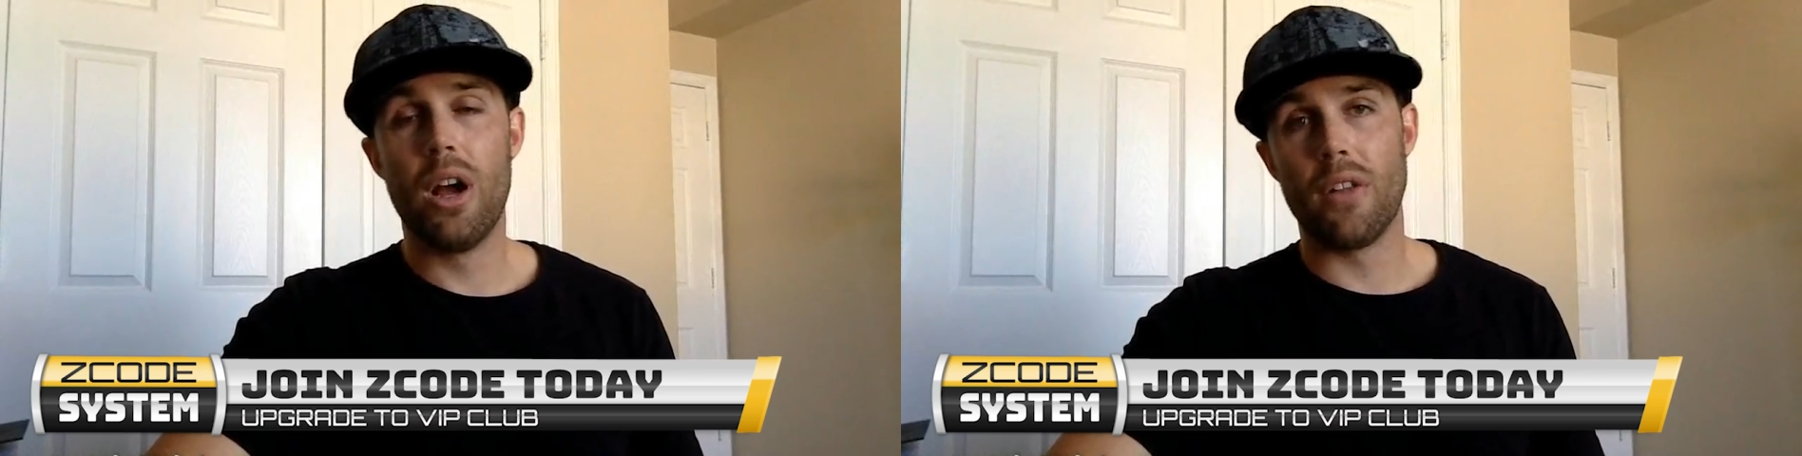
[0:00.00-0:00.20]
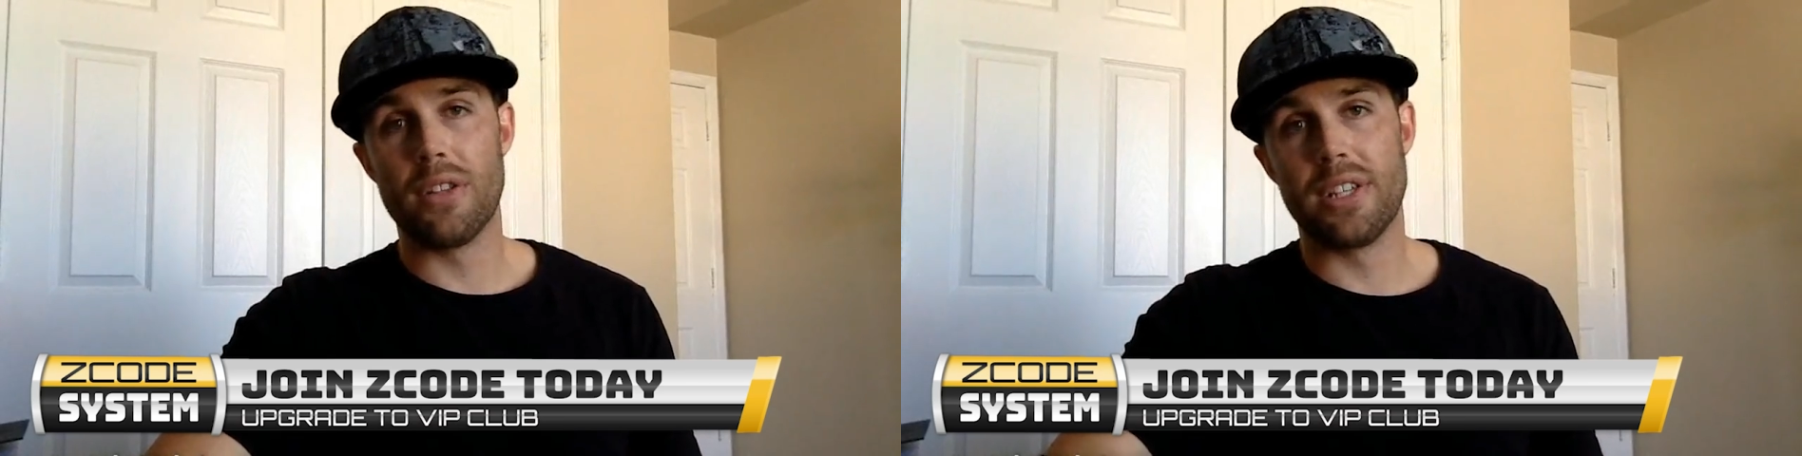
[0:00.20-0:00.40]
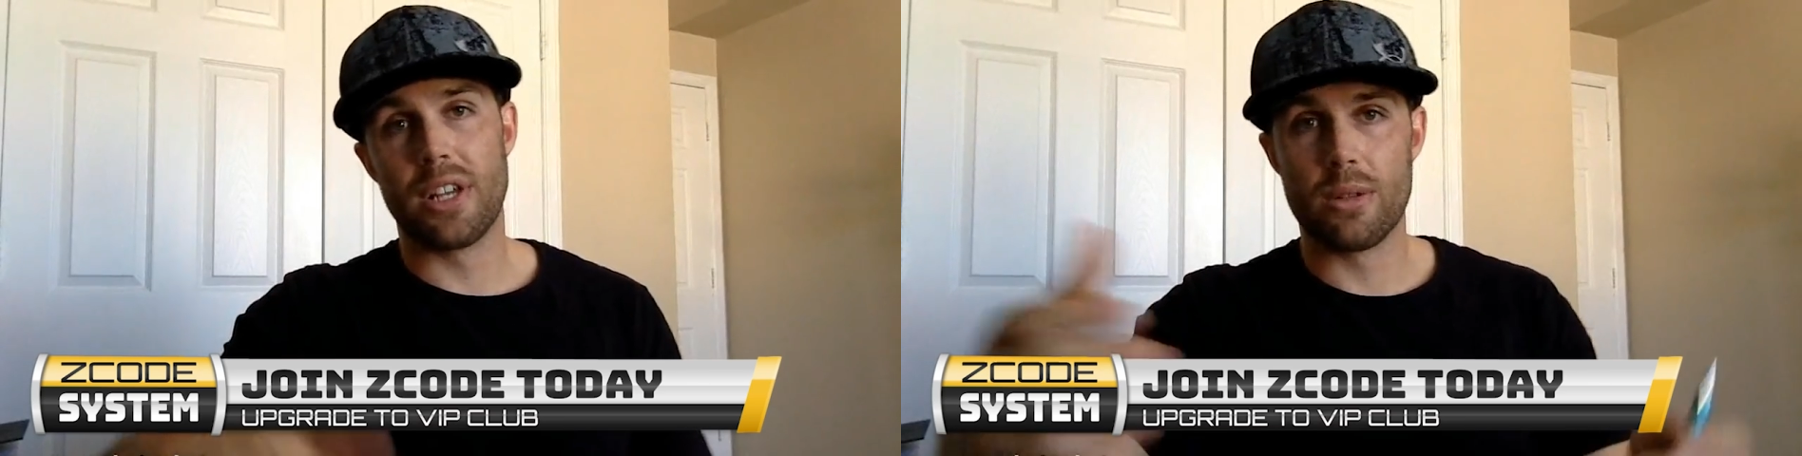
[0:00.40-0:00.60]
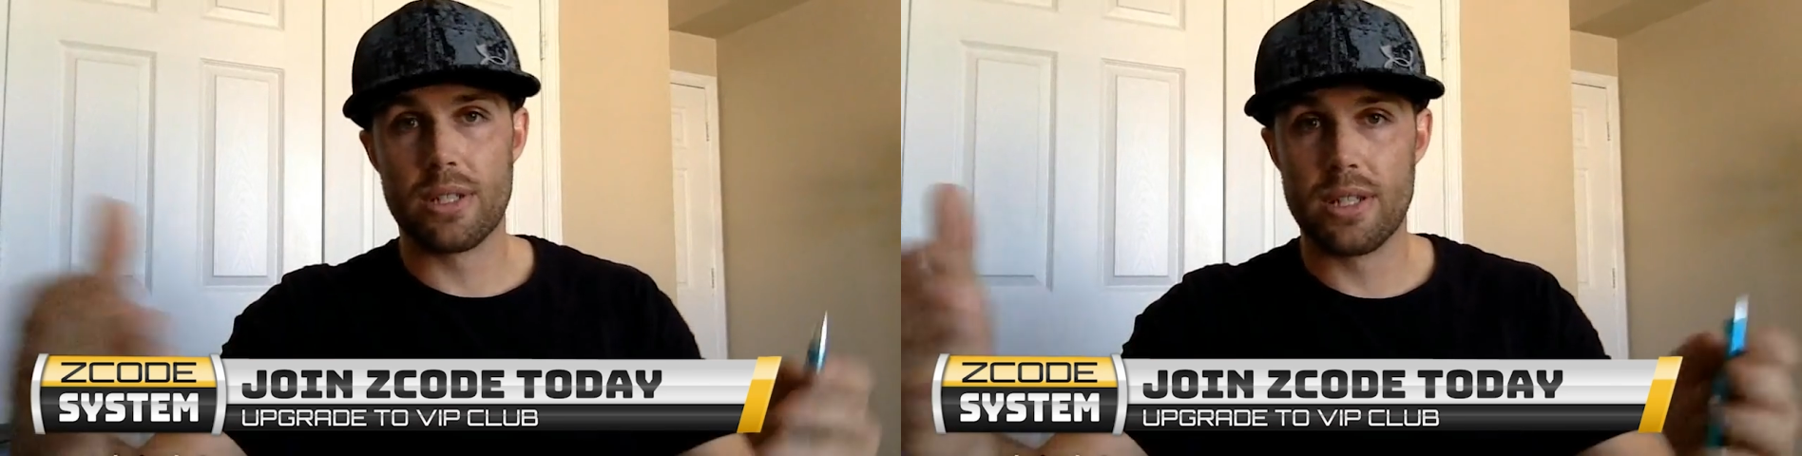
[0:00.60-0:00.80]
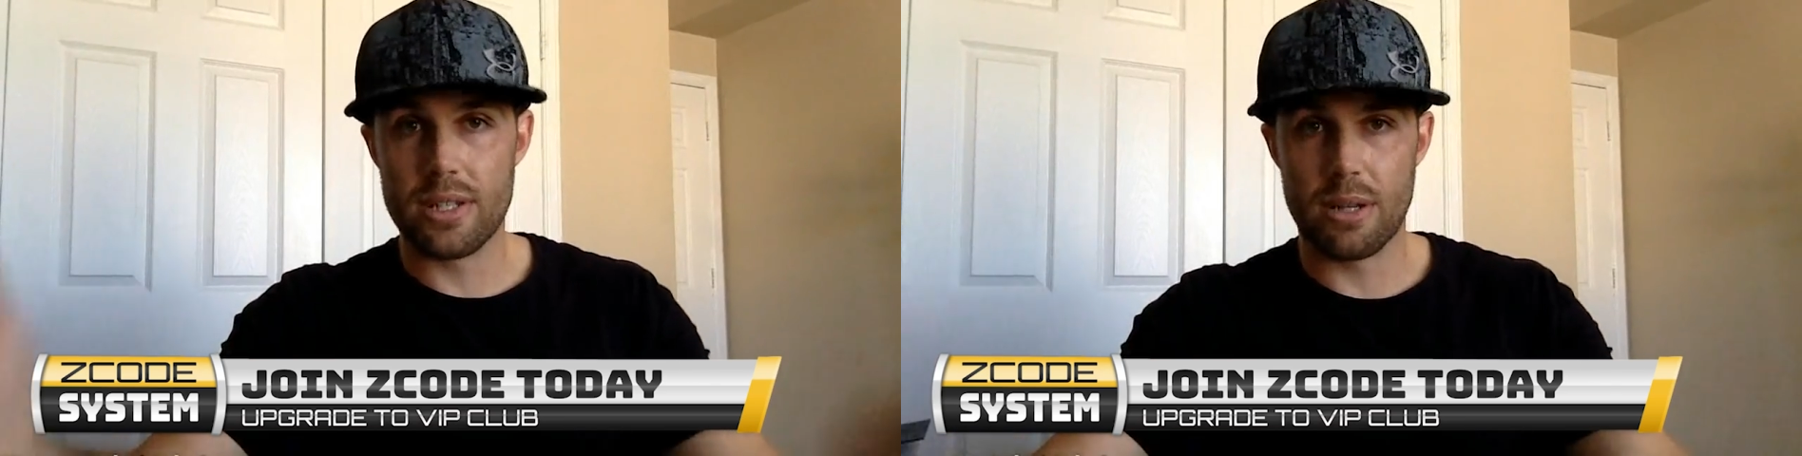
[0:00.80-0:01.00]
on the Z Code
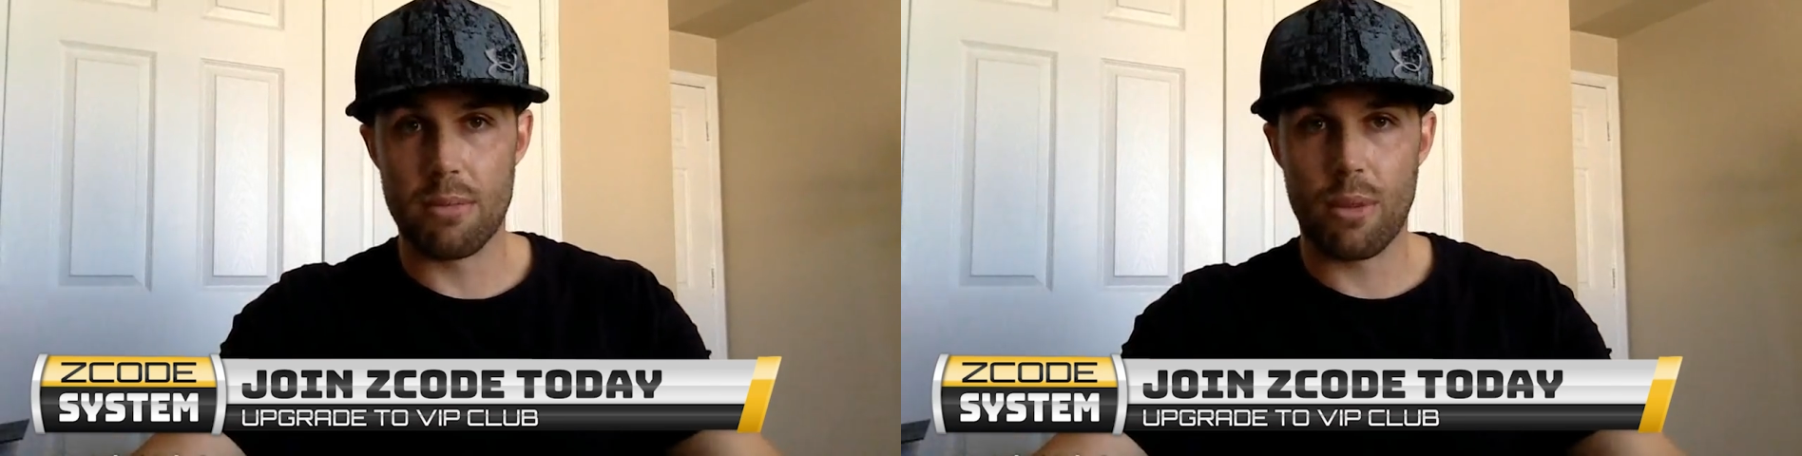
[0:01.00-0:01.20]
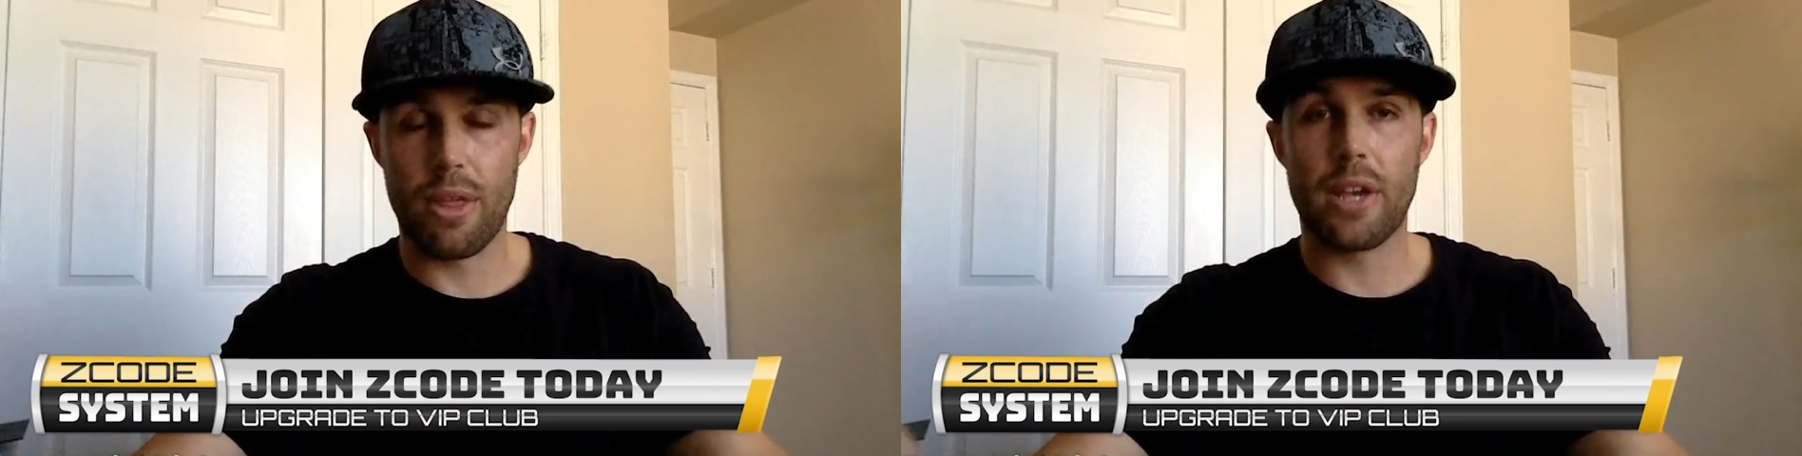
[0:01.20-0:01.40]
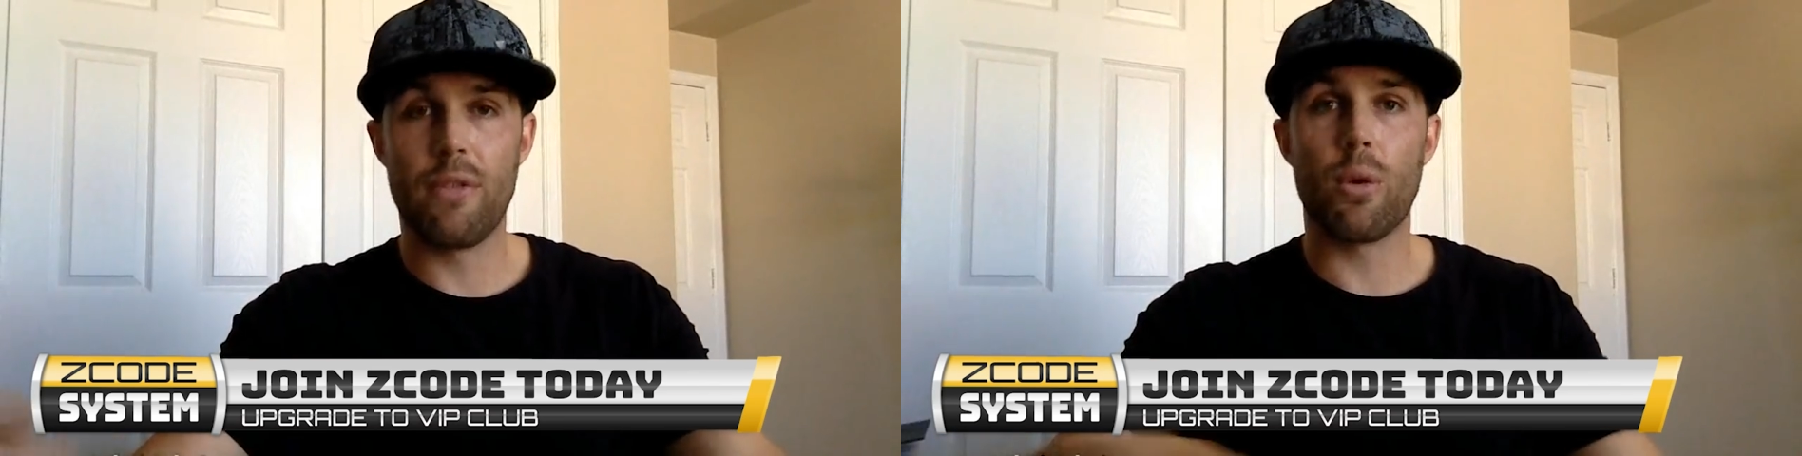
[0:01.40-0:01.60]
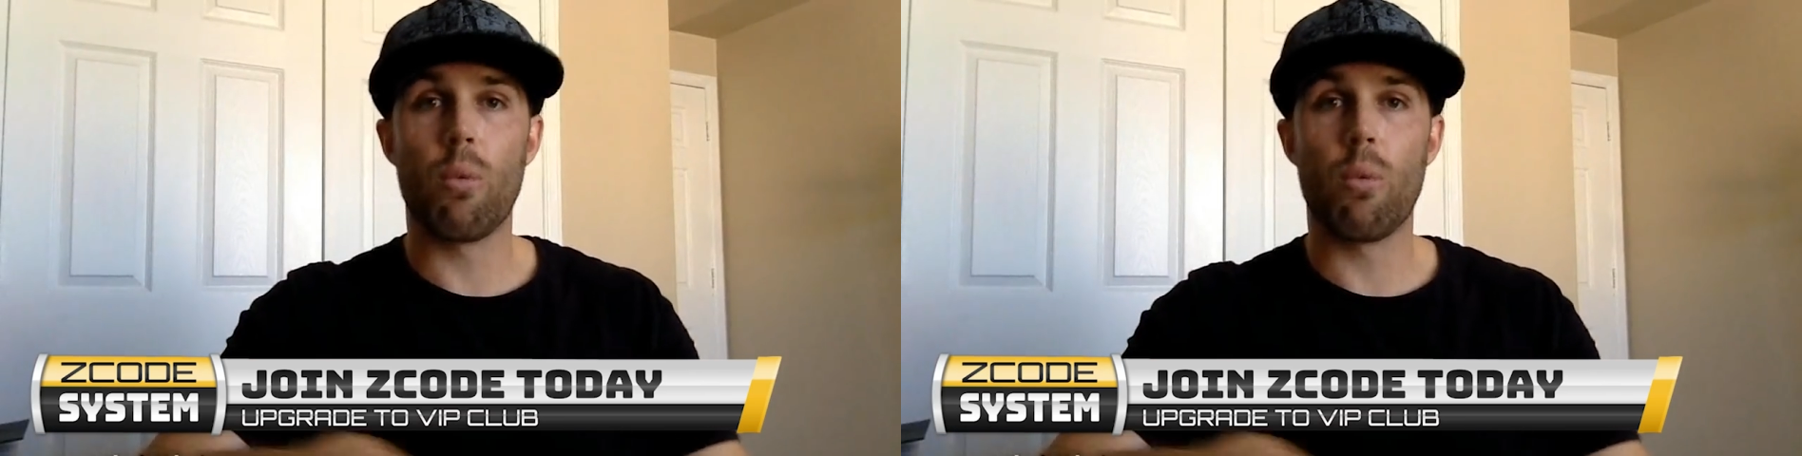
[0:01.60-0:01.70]
system. Well, thank you for